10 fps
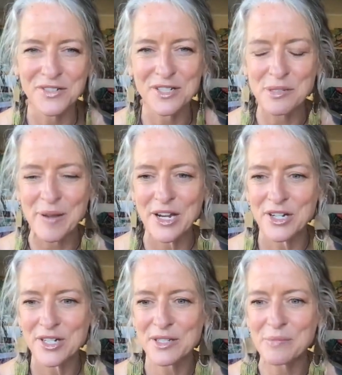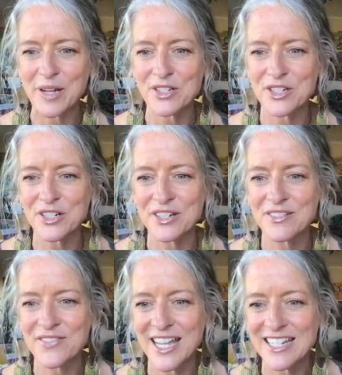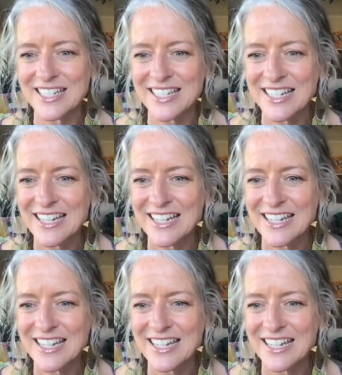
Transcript: inspired and sponsored event.